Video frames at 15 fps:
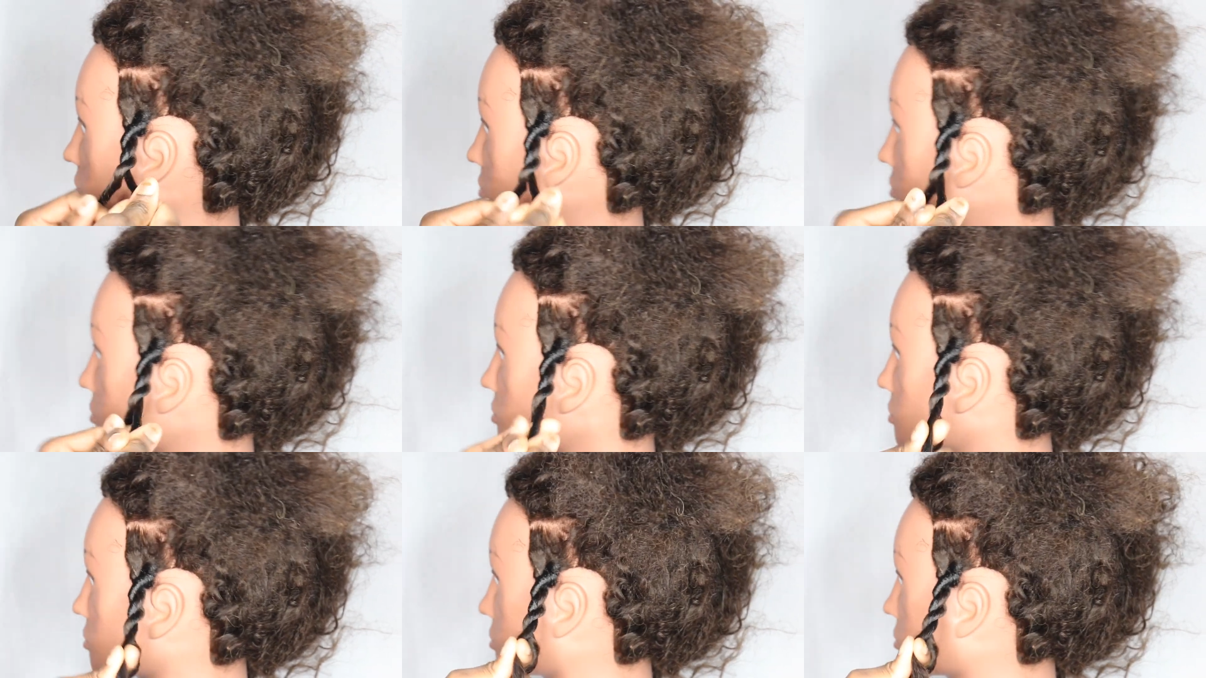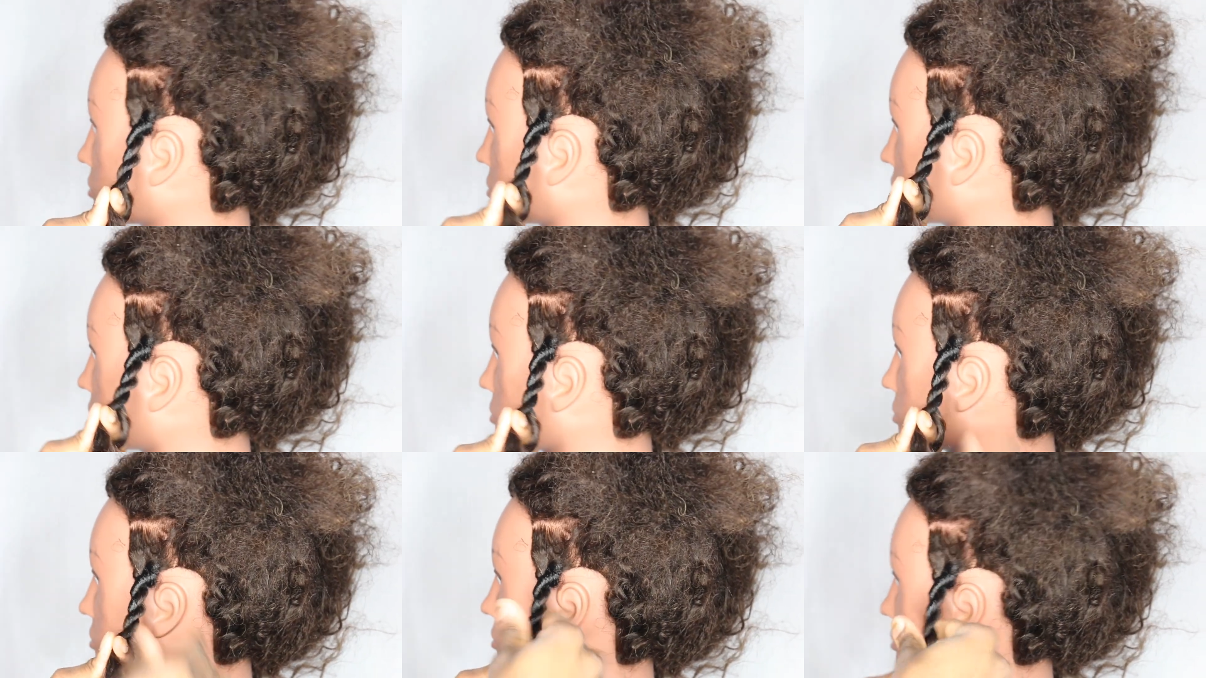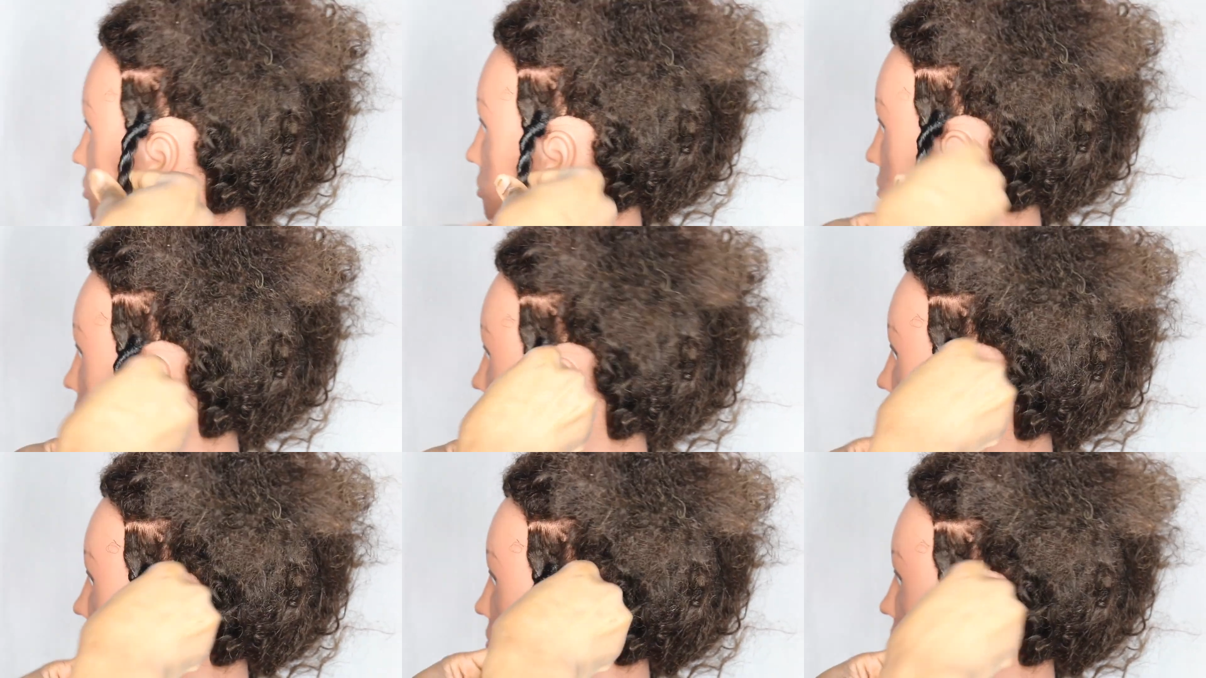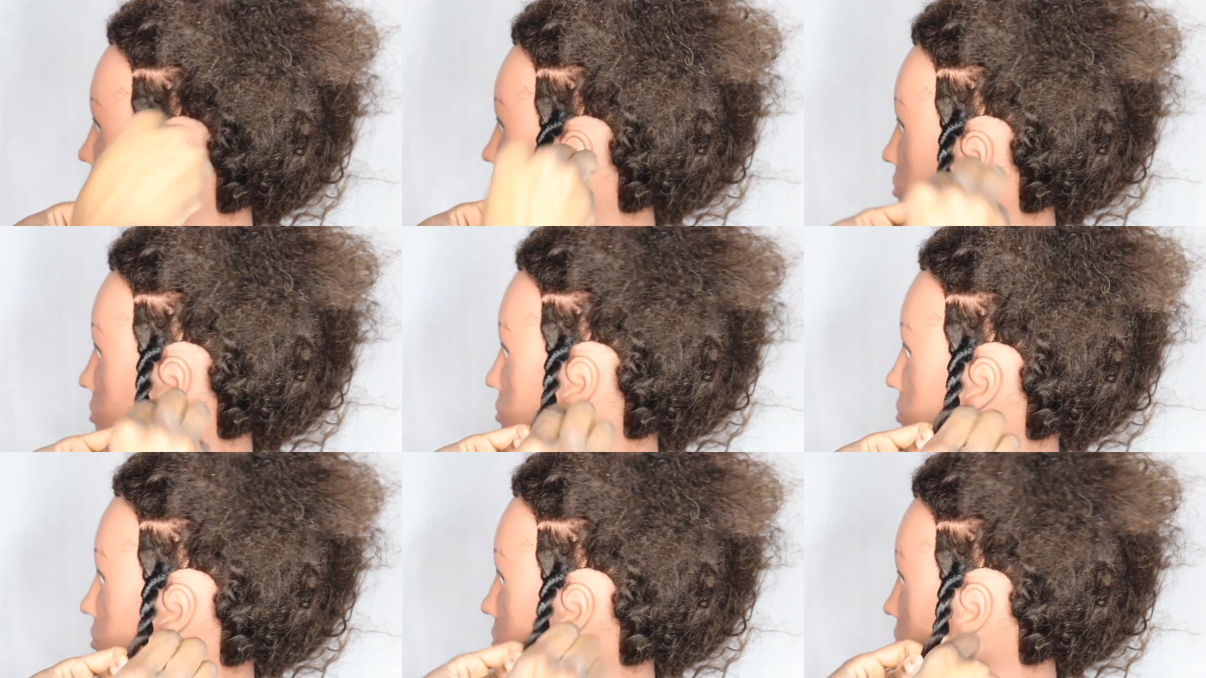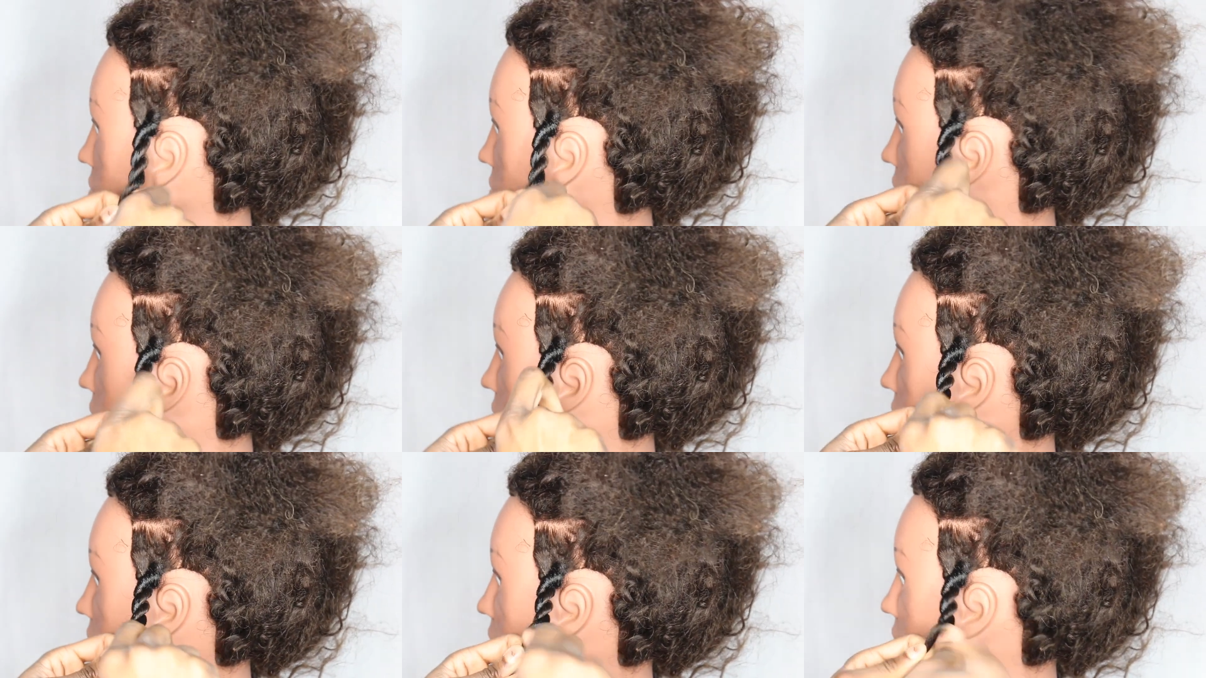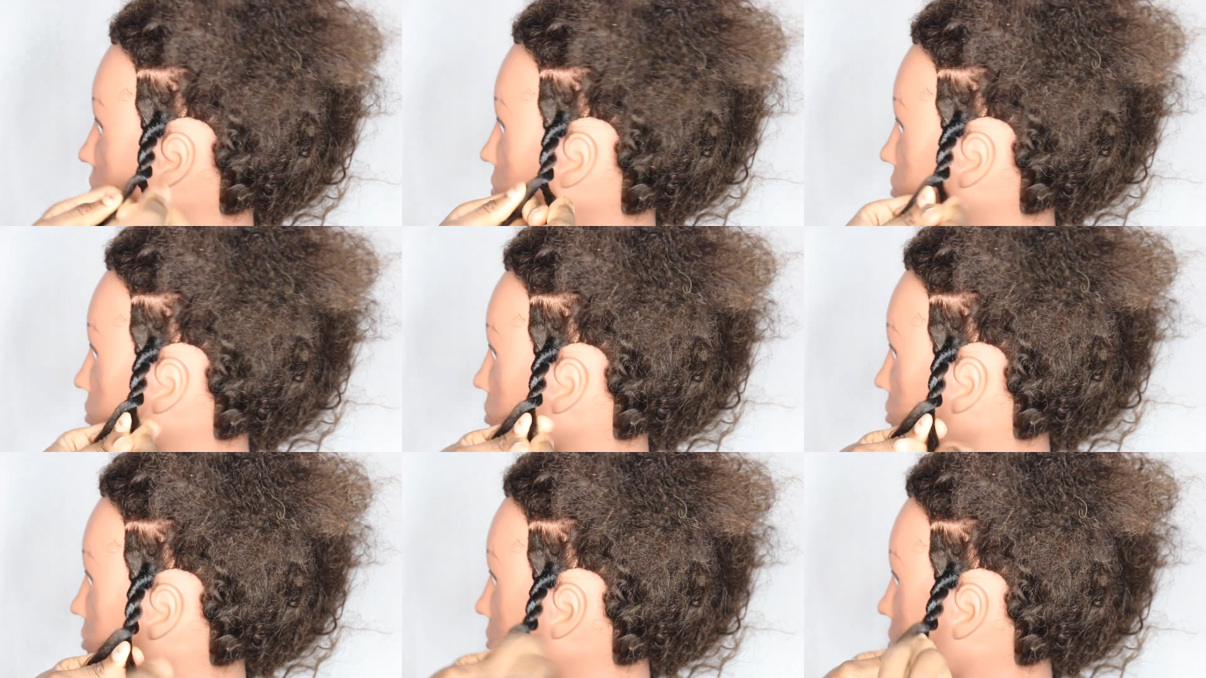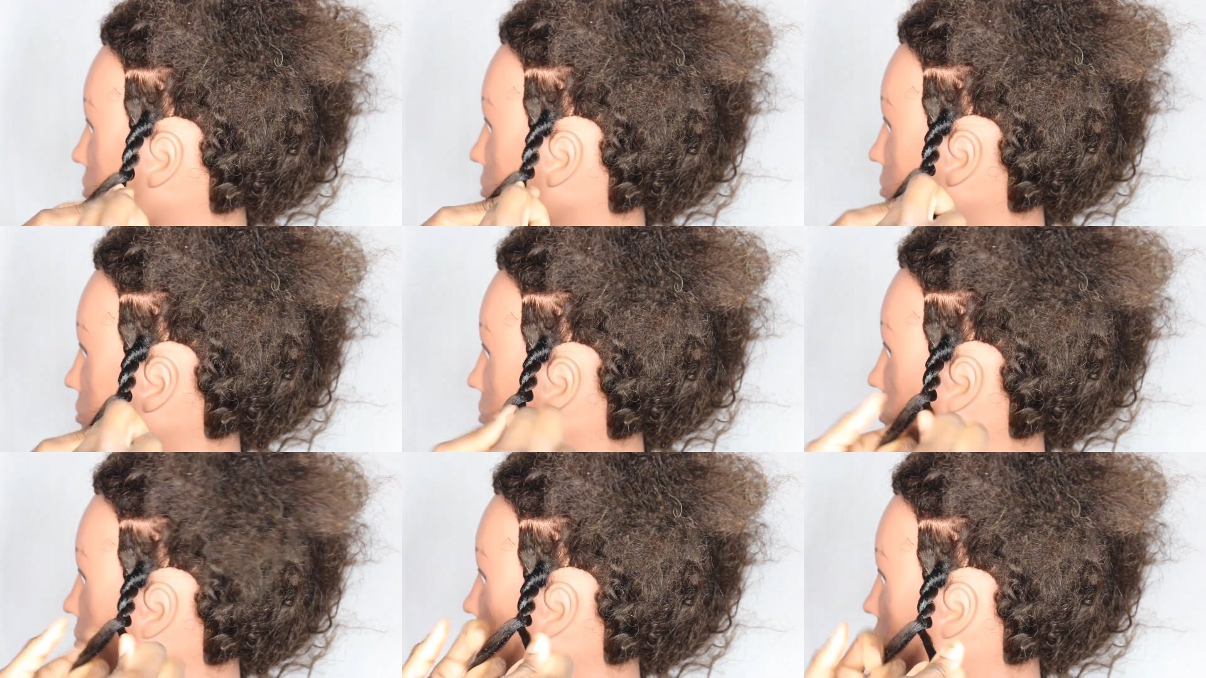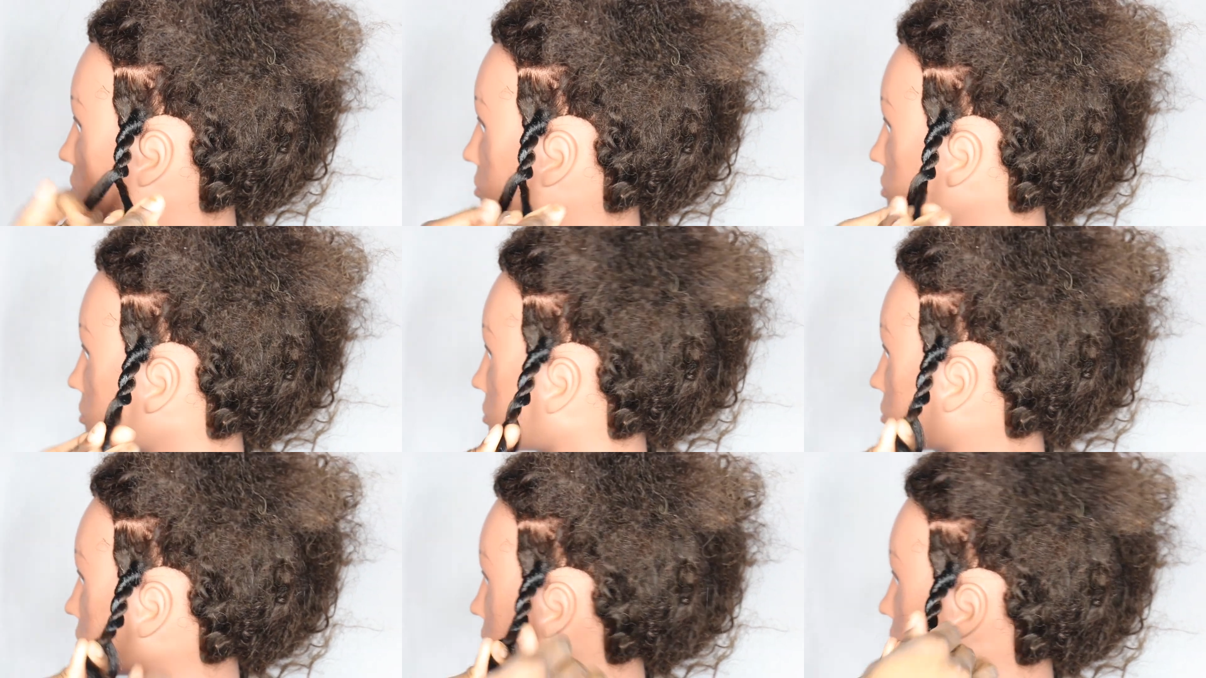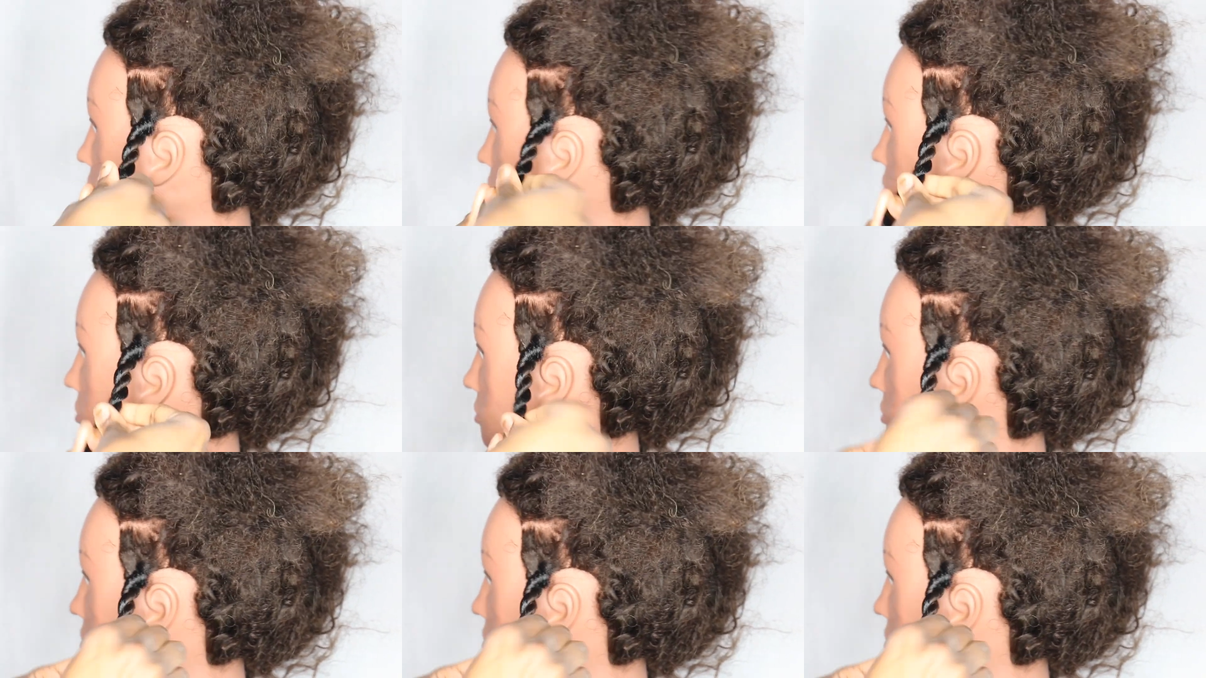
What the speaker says: (no speaker visible)